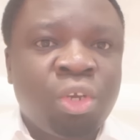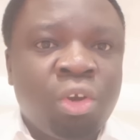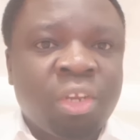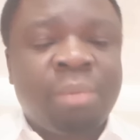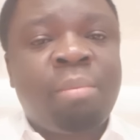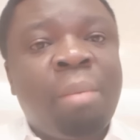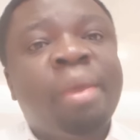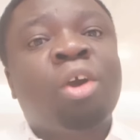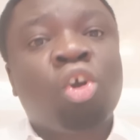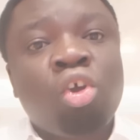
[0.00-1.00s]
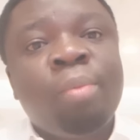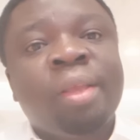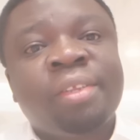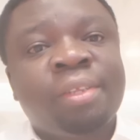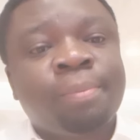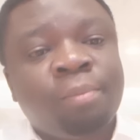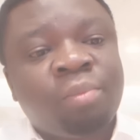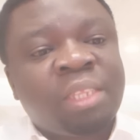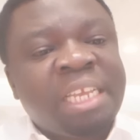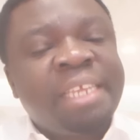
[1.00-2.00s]
Tukisema mambo economics,
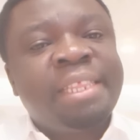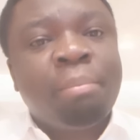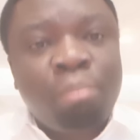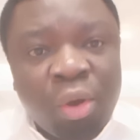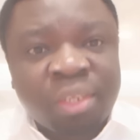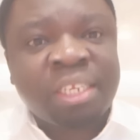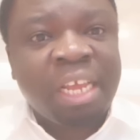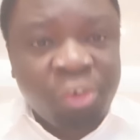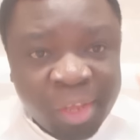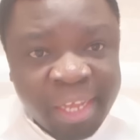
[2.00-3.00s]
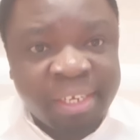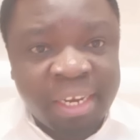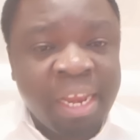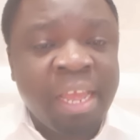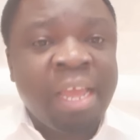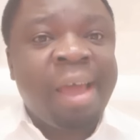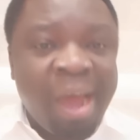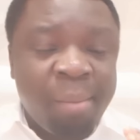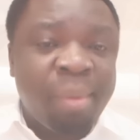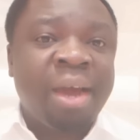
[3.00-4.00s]
is the most educated
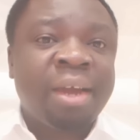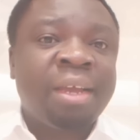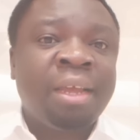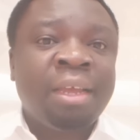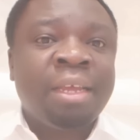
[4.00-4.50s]
among